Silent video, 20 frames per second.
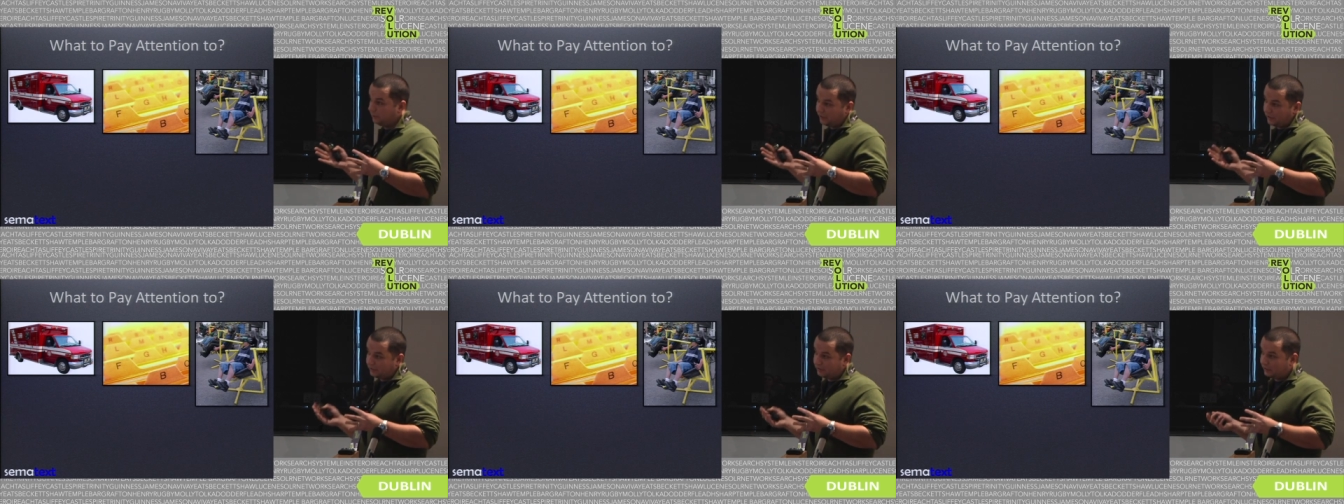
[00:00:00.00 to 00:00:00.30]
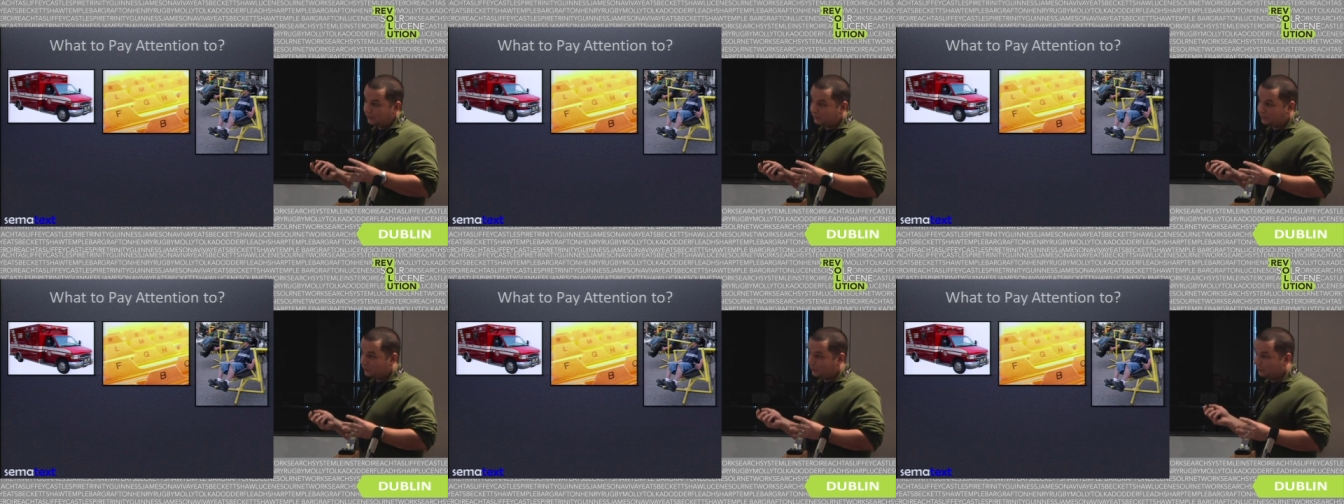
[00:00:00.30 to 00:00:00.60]
pay
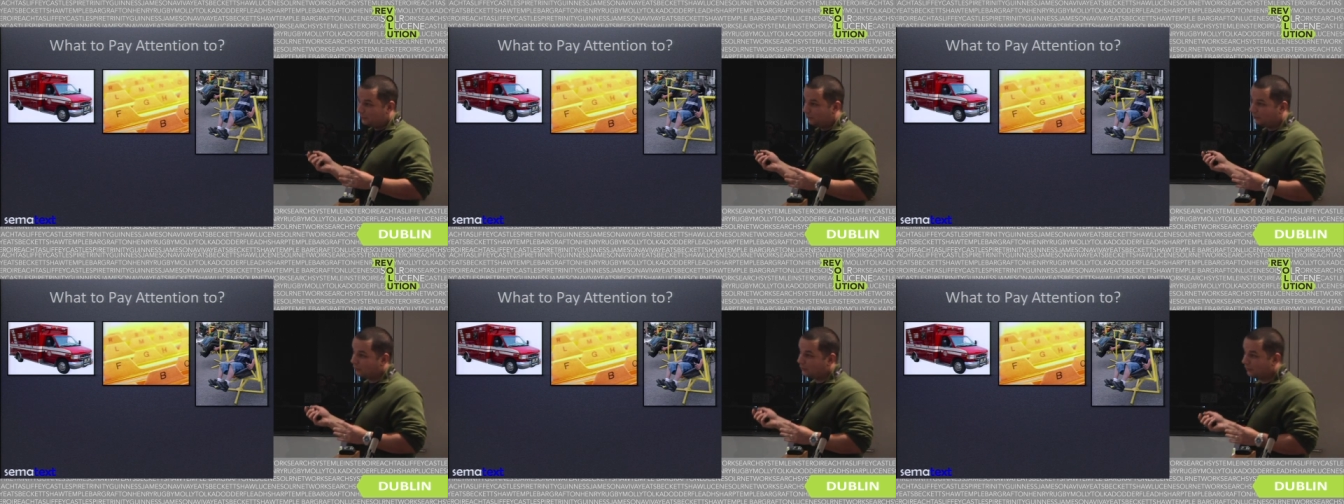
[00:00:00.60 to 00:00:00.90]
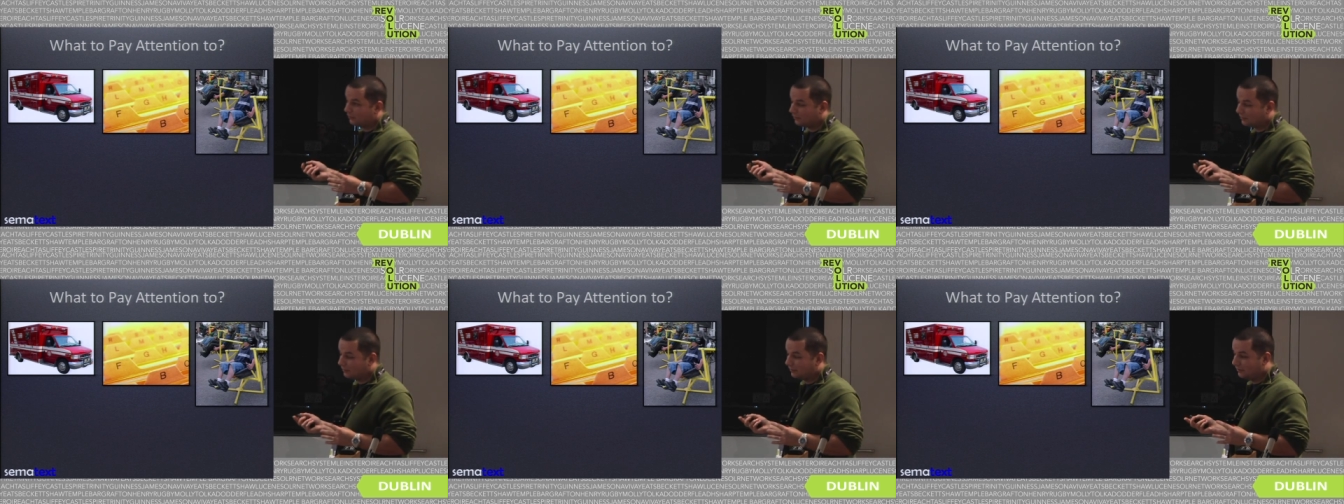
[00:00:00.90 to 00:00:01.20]
attention to
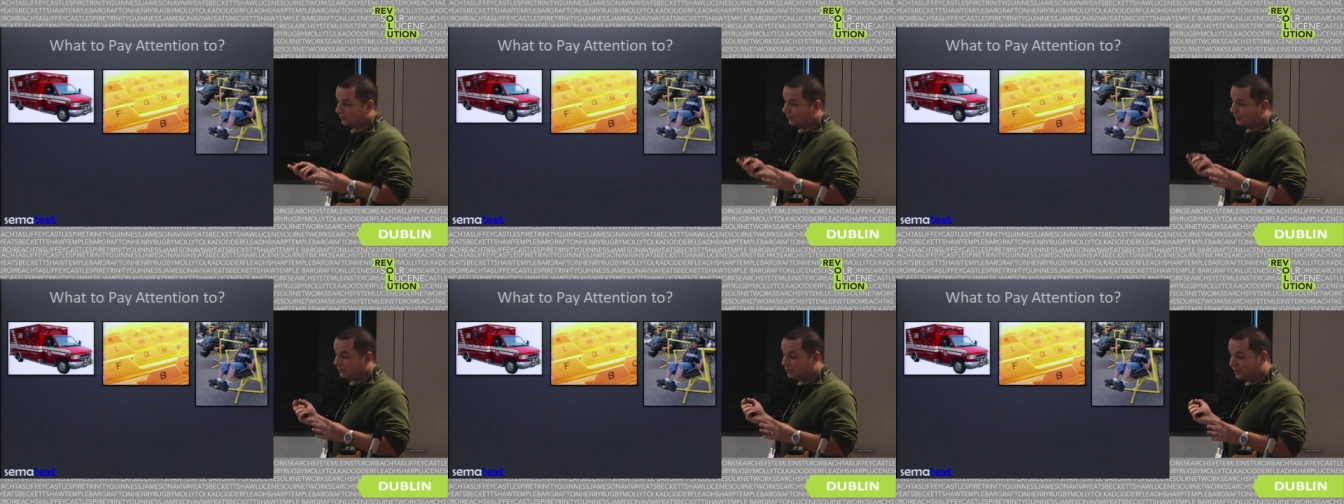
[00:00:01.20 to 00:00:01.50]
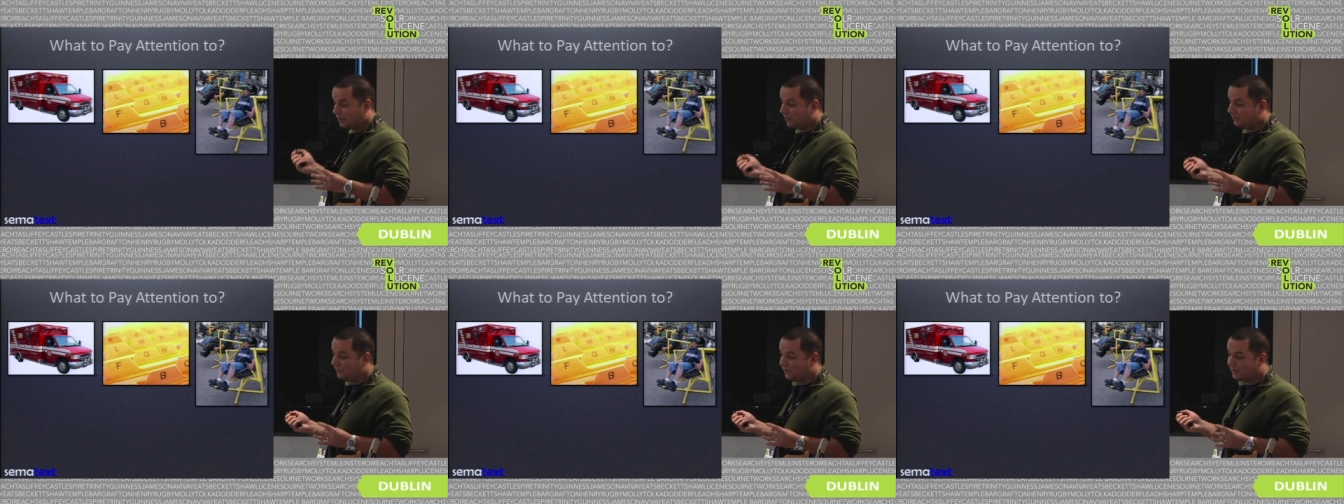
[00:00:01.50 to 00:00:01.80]
your uh,
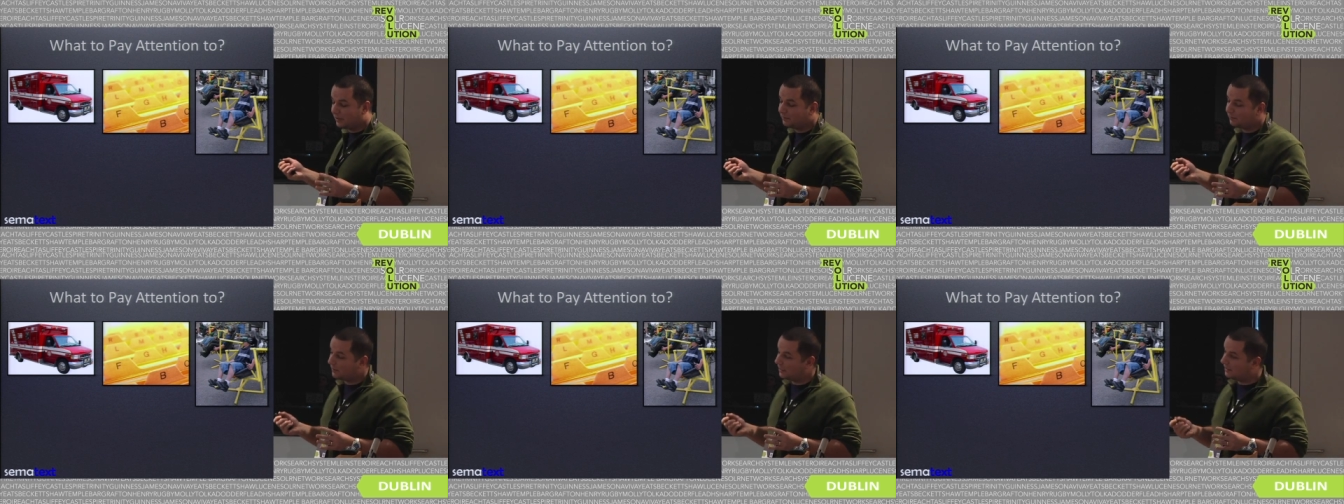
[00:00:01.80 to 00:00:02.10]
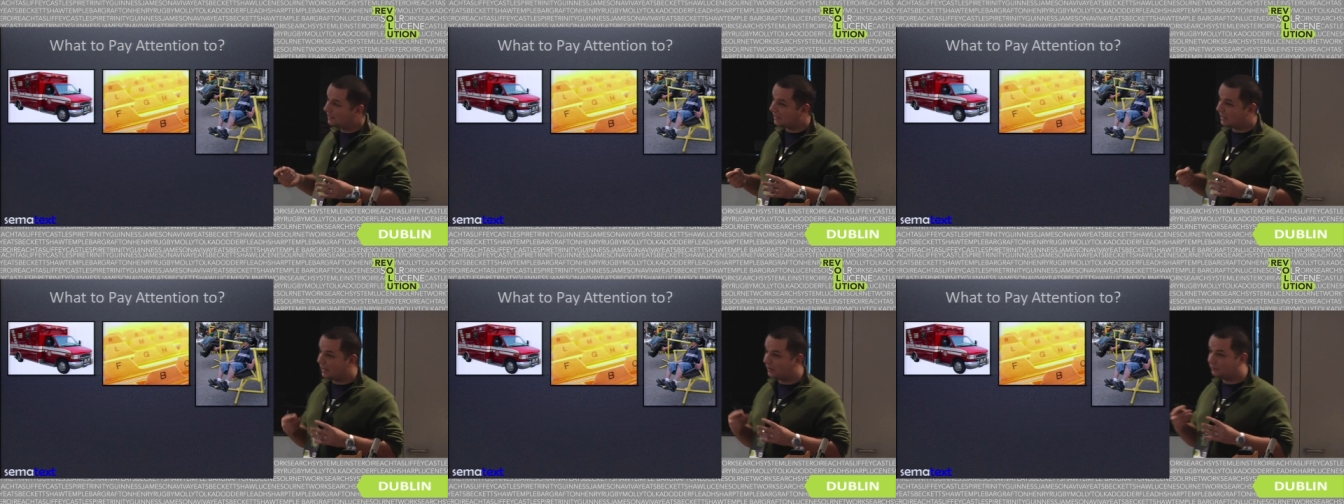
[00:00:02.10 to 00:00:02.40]
JVM
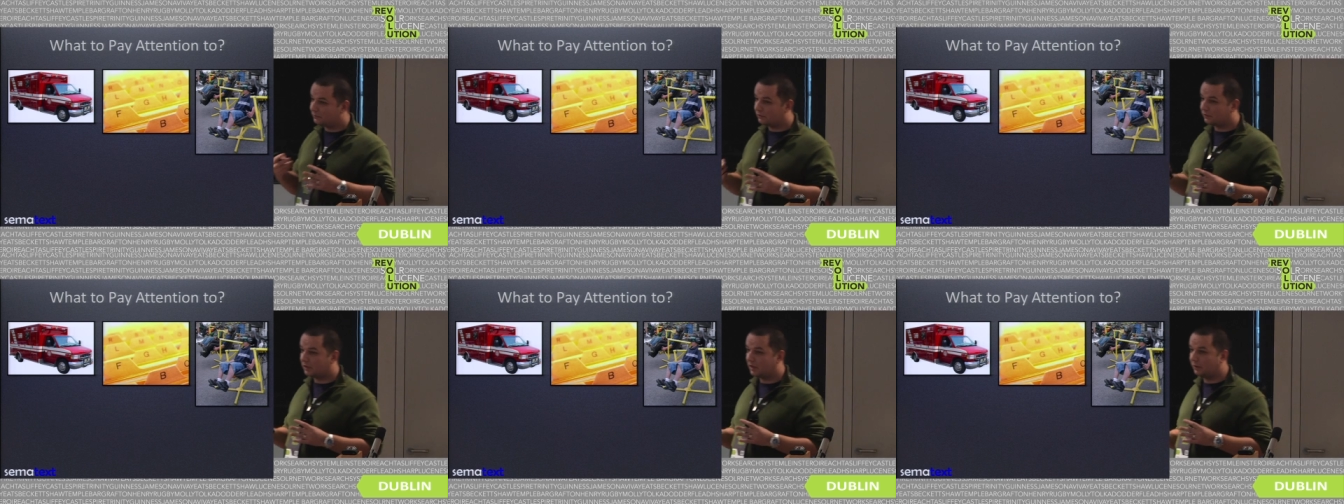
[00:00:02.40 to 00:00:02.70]
and how, you,